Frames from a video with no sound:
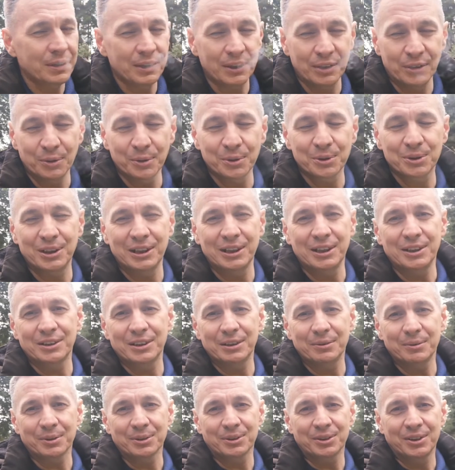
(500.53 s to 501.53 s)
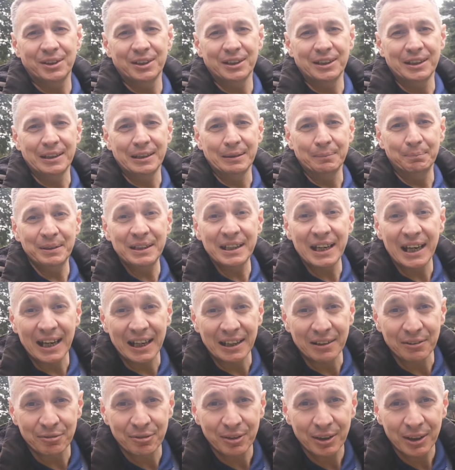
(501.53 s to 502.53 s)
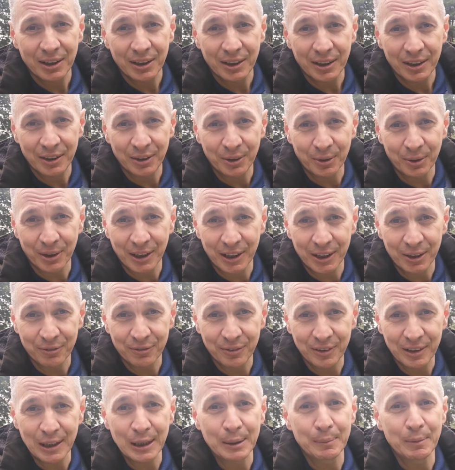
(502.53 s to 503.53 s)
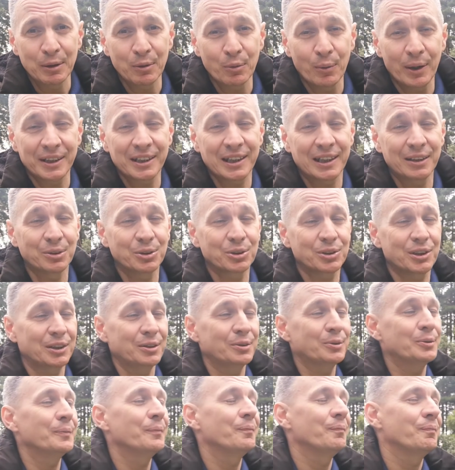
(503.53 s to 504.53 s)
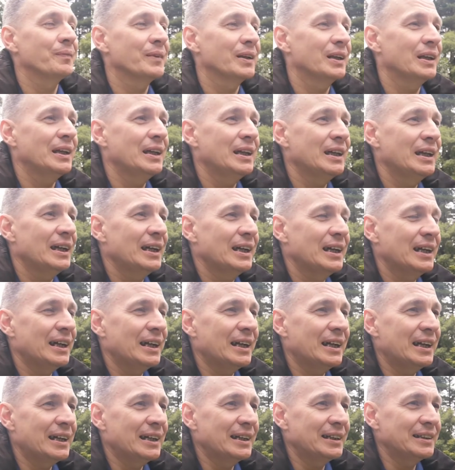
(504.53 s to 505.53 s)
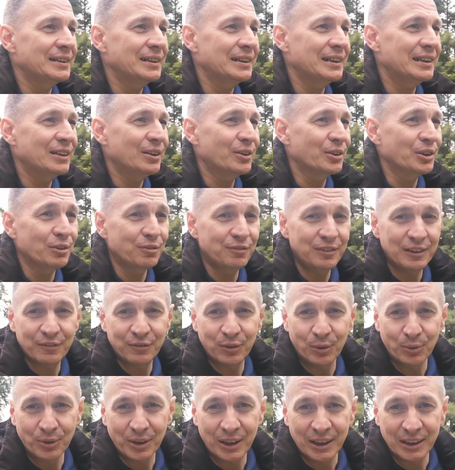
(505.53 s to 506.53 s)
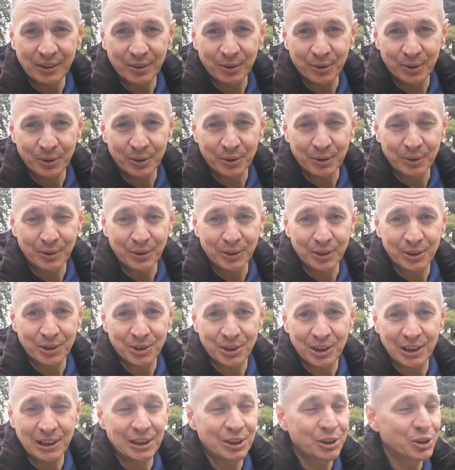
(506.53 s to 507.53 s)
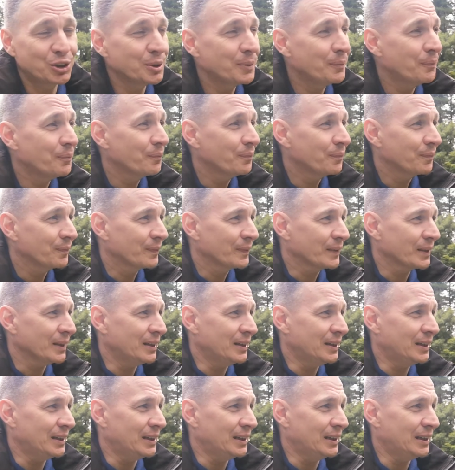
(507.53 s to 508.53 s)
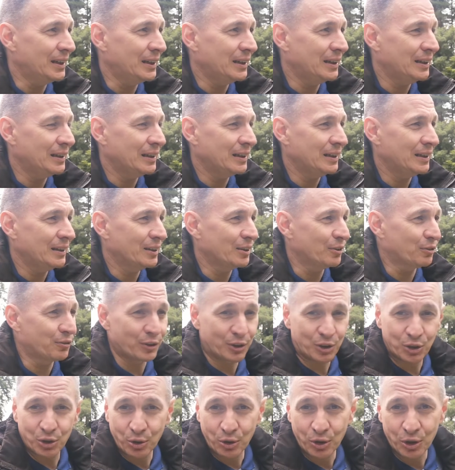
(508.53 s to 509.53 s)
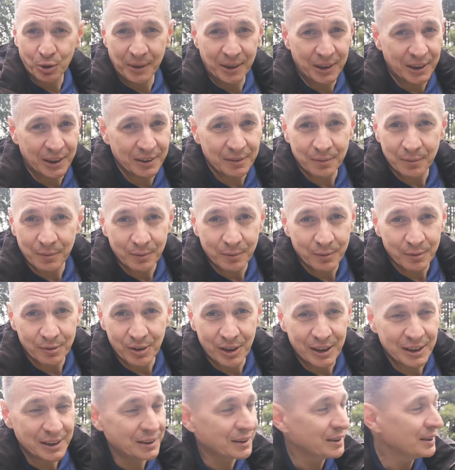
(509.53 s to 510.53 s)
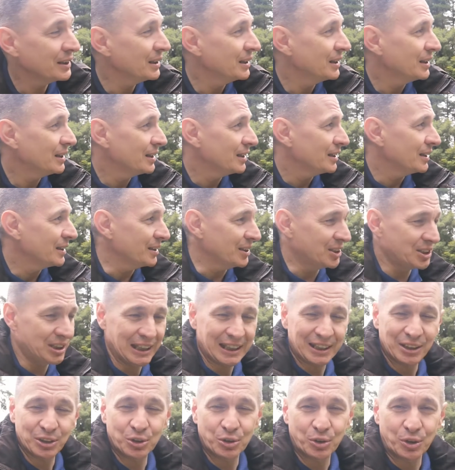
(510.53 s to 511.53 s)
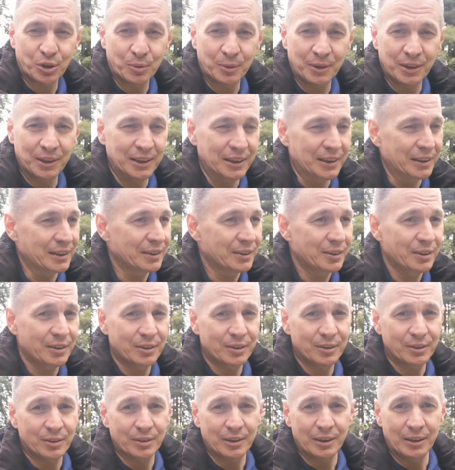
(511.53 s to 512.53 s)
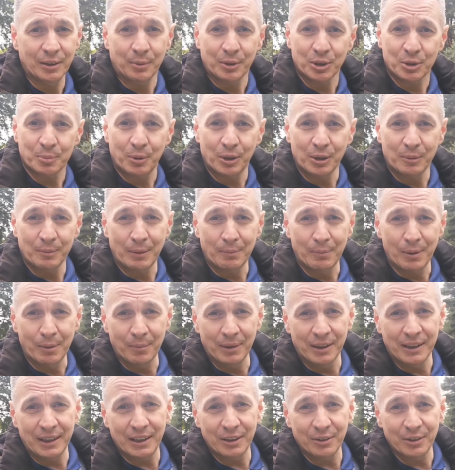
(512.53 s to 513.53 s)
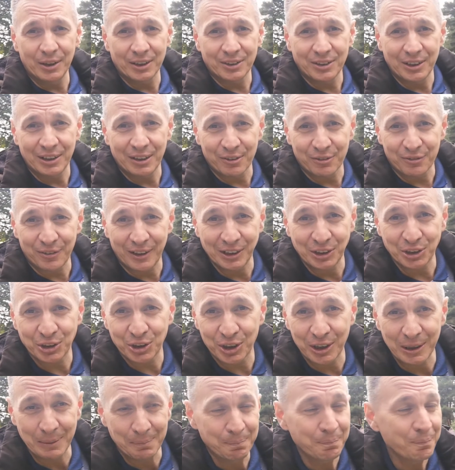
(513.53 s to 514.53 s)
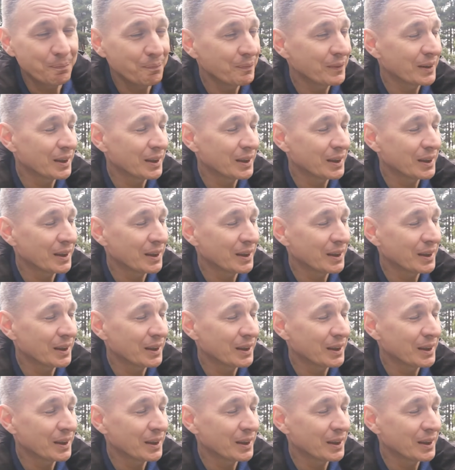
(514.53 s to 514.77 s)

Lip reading: in those days it was the beehive, kind of Amy Winehouse style, and on the fateful night on the stage, the first sword went in, fine. The second sword went in, at which point my mum let out a terrified scream,